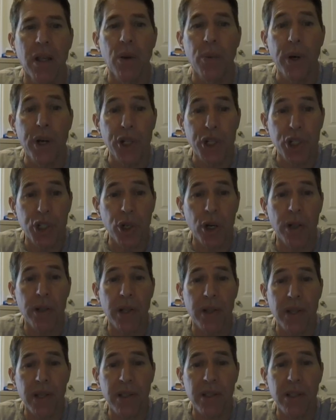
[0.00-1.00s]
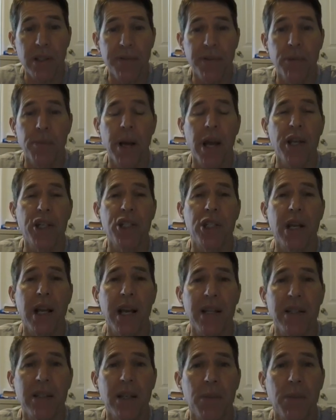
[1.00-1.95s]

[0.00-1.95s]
"We assure that this information is